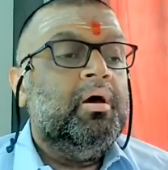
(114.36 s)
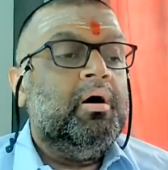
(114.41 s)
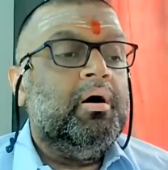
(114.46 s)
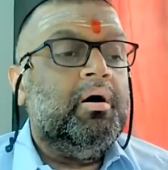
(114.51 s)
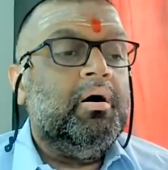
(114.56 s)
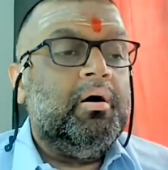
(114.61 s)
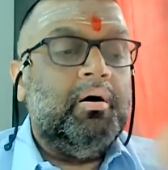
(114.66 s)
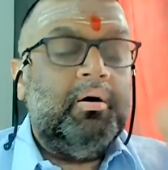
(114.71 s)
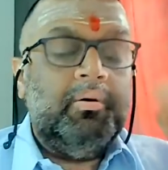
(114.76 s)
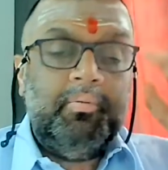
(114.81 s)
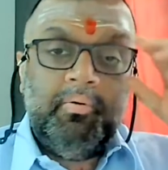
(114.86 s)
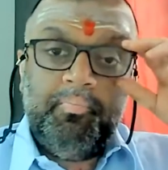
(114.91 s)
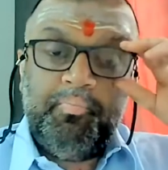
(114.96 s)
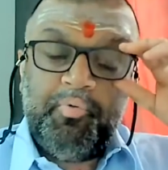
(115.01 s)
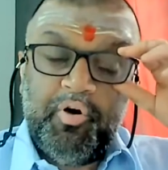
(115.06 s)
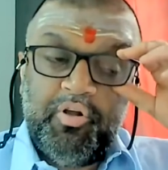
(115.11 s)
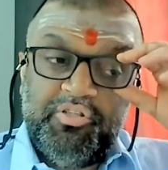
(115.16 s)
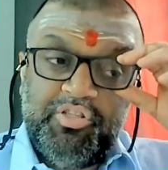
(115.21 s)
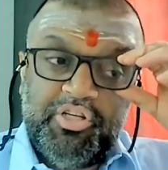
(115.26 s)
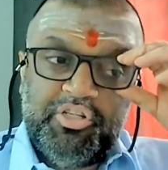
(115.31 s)

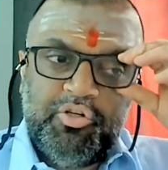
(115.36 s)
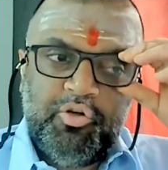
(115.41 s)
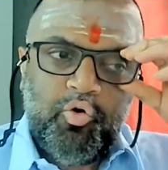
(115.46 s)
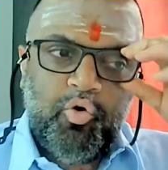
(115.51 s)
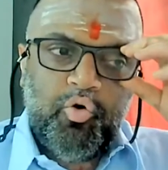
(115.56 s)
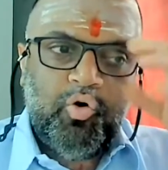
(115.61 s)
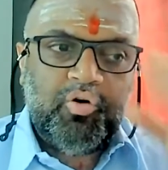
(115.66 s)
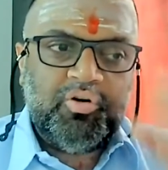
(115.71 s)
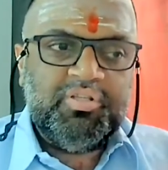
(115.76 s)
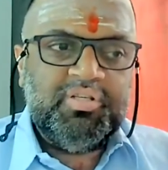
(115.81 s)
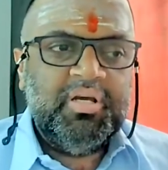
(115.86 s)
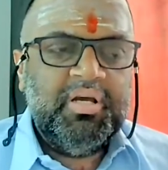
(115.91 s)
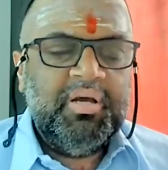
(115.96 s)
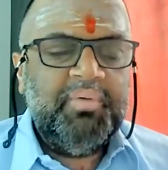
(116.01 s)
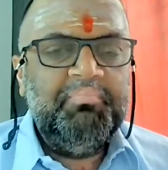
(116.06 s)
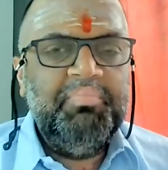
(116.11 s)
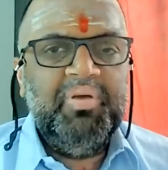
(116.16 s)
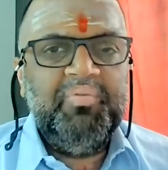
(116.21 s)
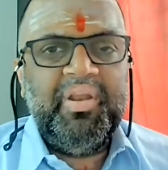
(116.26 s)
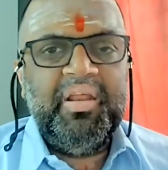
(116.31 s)
pronunciation course,
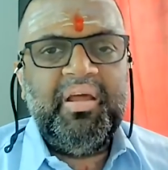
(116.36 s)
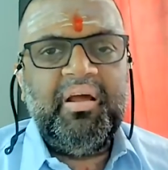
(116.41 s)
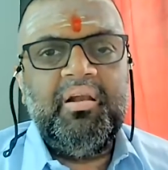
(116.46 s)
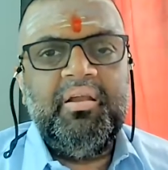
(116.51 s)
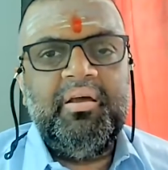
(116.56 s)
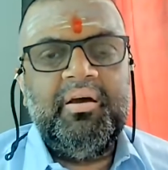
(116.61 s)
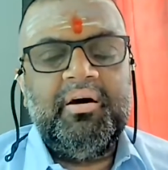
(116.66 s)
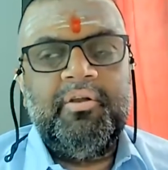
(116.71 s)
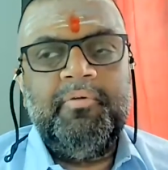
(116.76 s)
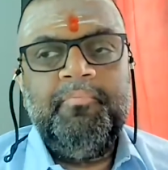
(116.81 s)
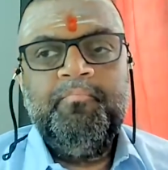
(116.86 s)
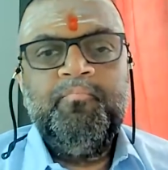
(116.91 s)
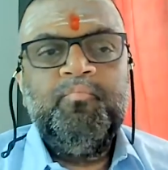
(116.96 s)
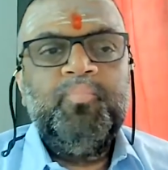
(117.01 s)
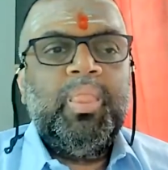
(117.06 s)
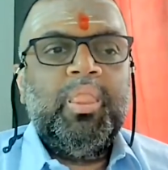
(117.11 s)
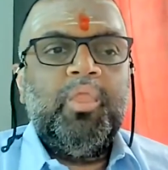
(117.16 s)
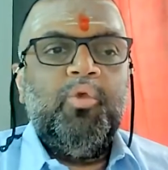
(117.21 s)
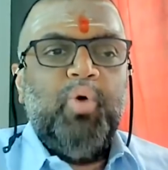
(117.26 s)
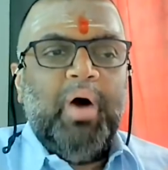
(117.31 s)
be very clear.
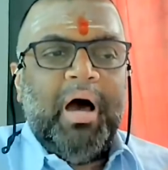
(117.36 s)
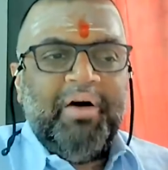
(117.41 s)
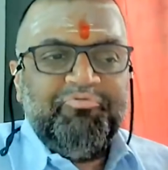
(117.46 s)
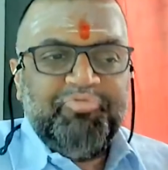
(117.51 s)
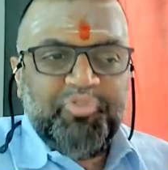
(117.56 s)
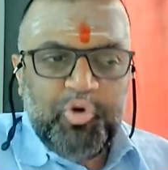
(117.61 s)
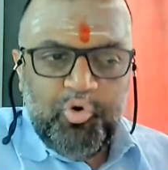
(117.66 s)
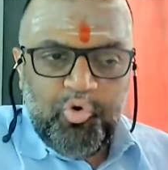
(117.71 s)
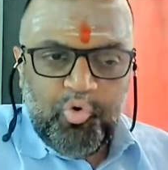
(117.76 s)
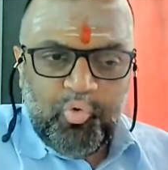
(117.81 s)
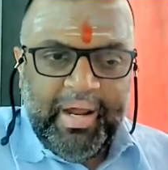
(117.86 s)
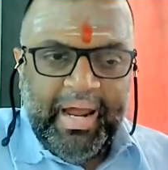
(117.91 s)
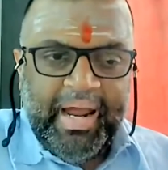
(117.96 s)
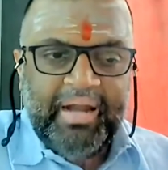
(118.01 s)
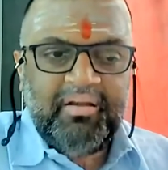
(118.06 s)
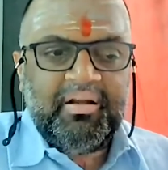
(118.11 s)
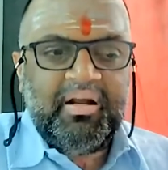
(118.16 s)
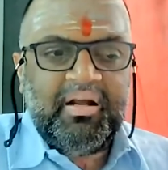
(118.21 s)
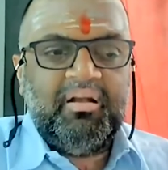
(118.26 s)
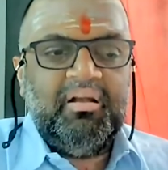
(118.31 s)
You have to look
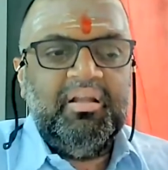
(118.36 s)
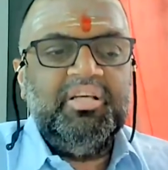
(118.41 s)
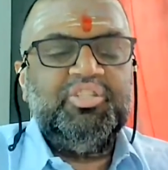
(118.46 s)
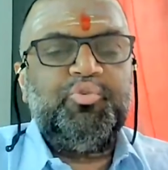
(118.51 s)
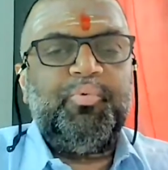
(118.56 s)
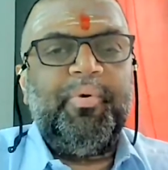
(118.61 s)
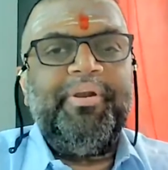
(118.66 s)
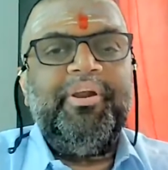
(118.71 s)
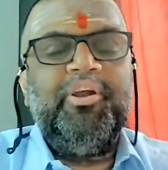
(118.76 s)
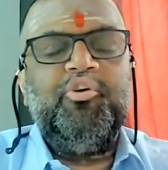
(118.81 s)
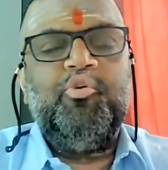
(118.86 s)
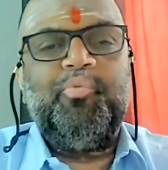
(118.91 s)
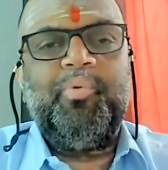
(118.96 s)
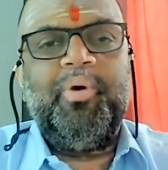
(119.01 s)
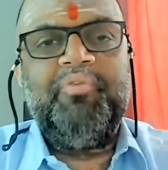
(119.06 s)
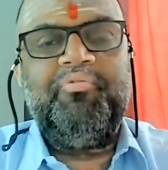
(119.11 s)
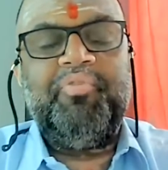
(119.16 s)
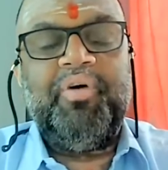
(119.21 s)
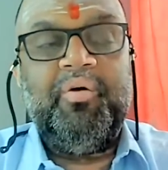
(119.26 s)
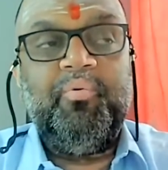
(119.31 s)
at least 20 to
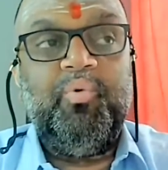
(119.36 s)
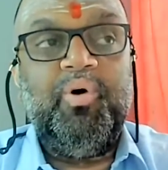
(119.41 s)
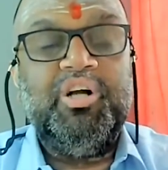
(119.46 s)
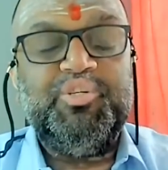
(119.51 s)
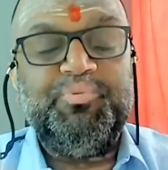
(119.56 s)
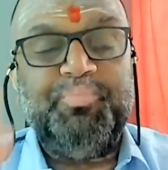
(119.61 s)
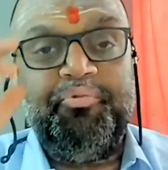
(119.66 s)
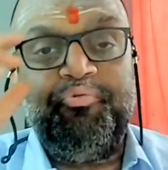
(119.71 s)
25 words